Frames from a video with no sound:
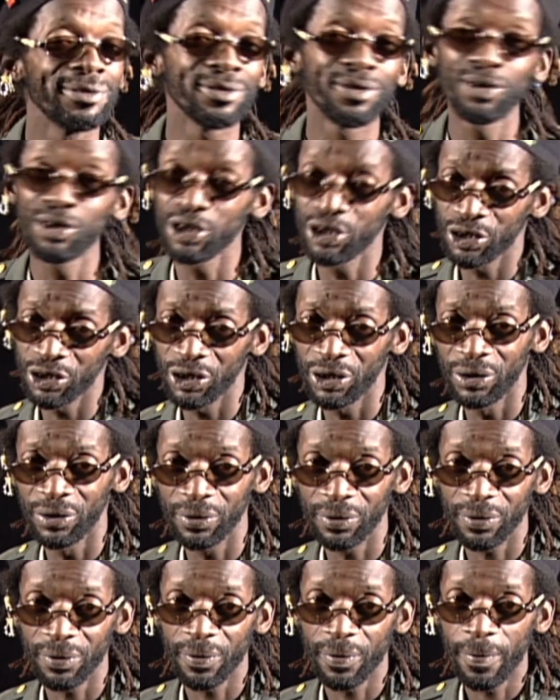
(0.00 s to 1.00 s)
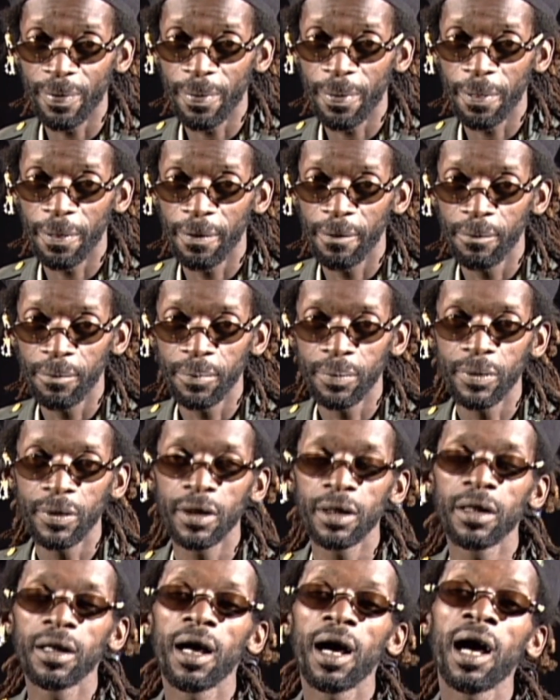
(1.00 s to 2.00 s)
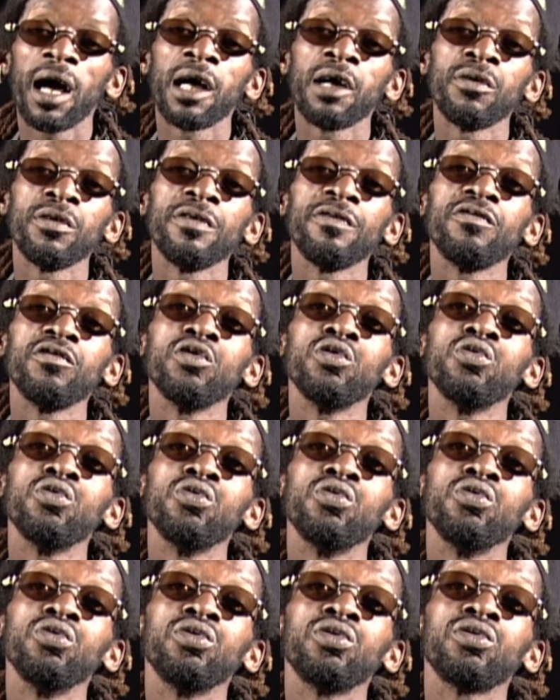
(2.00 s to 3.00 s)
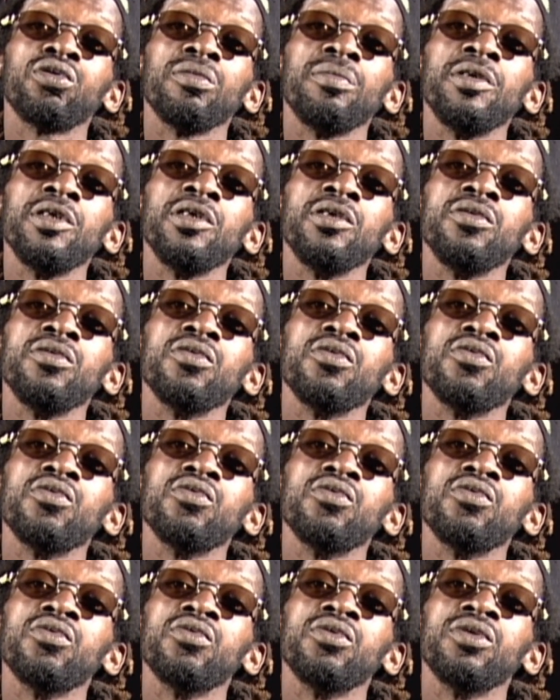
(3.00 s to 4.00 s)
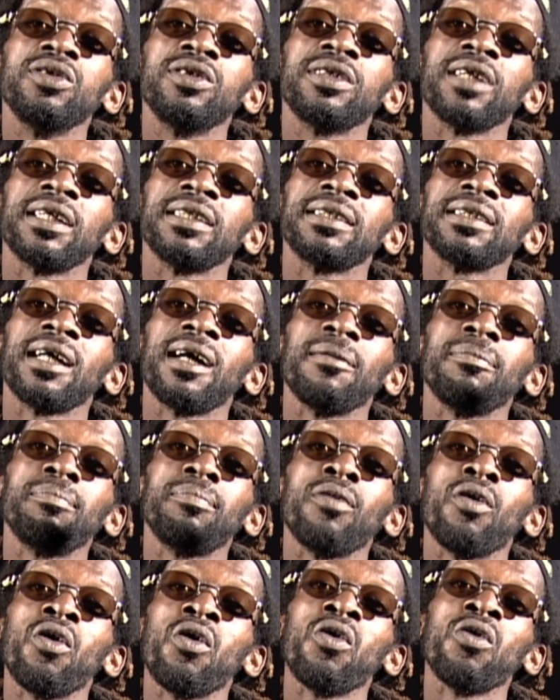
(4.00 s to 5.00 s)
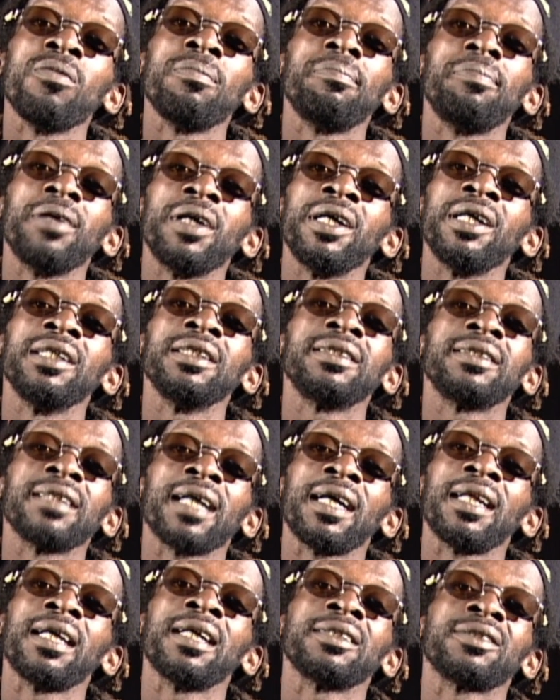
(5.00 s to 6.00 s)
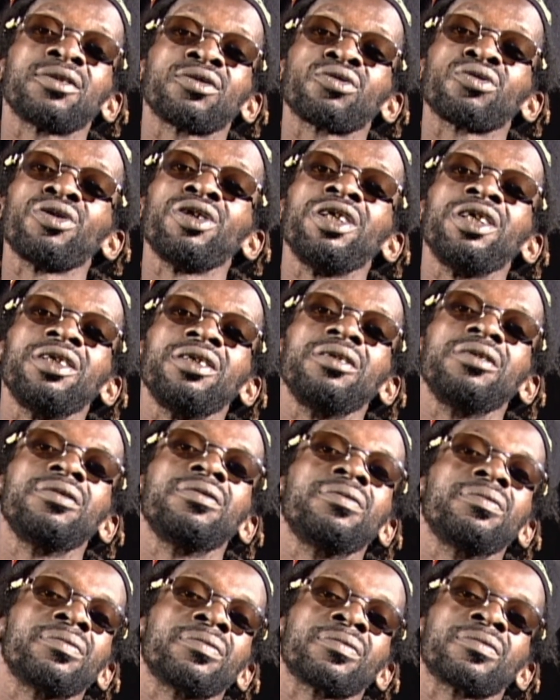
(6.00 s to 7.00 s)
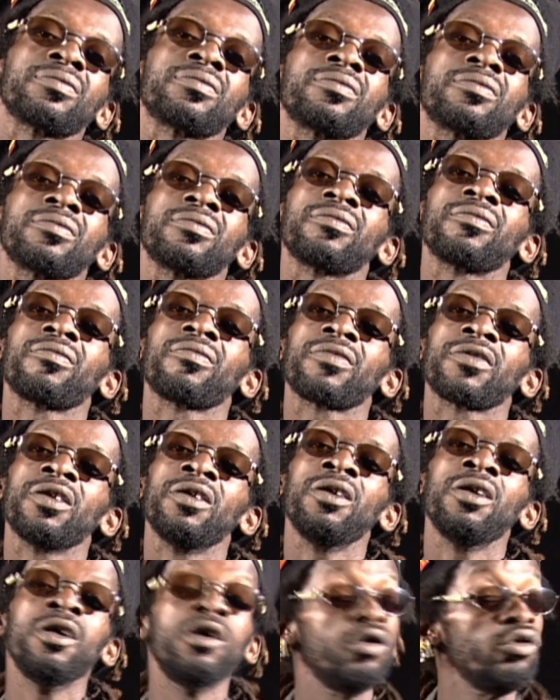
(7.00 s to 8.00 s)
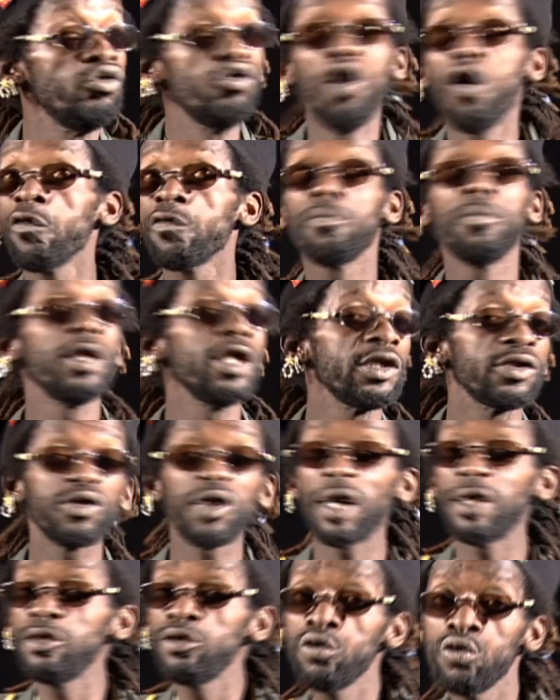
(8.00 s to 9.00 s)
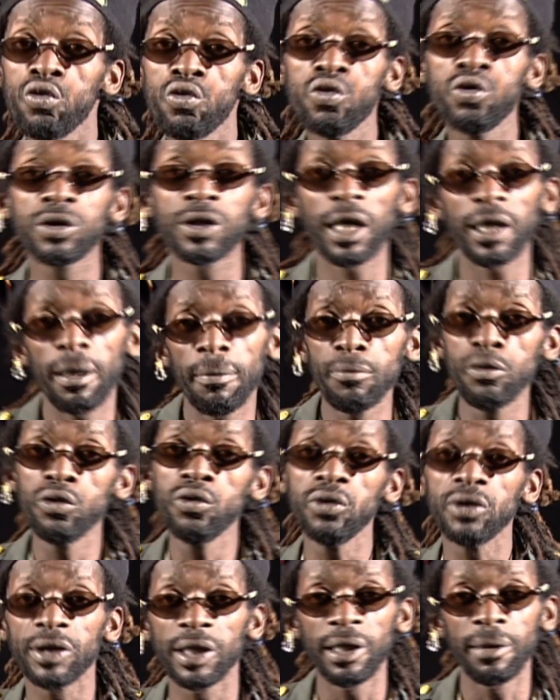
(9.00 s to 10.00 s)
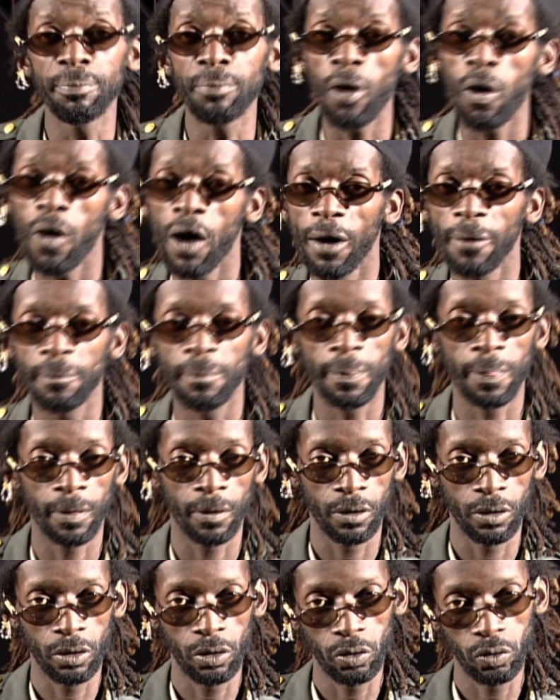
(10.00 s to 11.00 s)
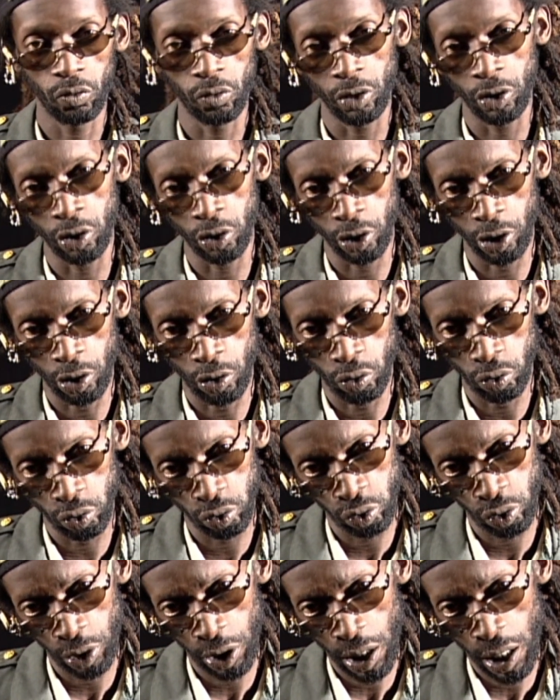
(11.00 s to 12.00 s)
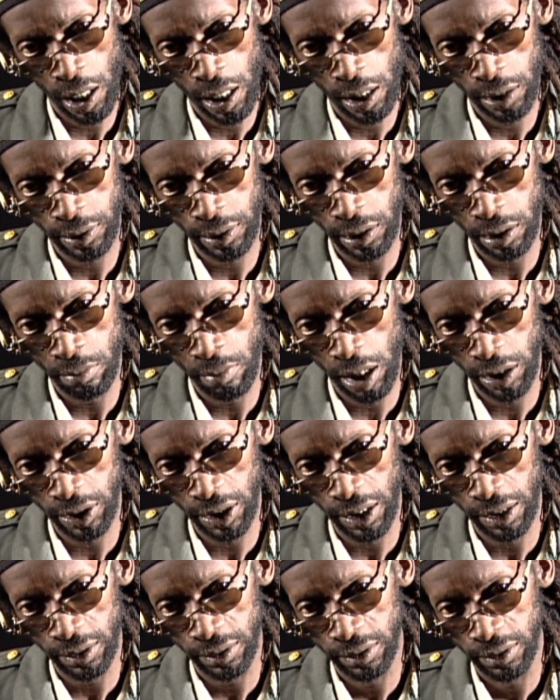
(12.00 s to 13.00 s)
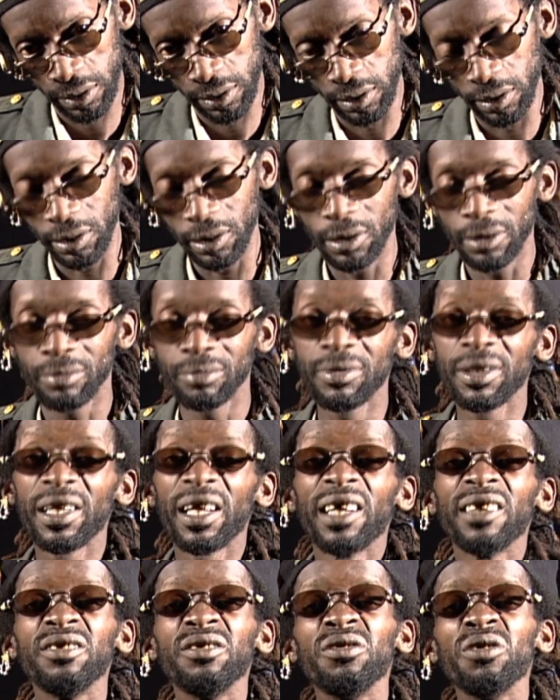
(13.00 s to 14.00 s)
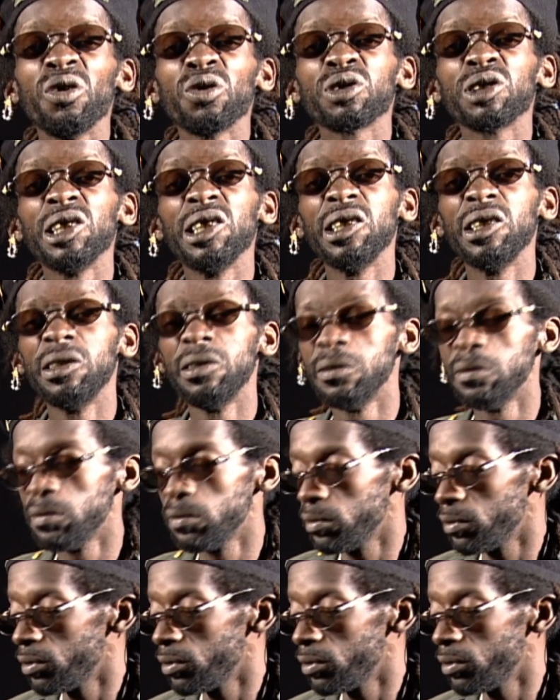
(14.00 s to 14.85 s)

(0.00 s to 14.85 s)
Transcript: so listen. I refuse to be used as a puppet and a string. Enough minister use and abuse their power. When they get down to the heart of the matter, they are nothing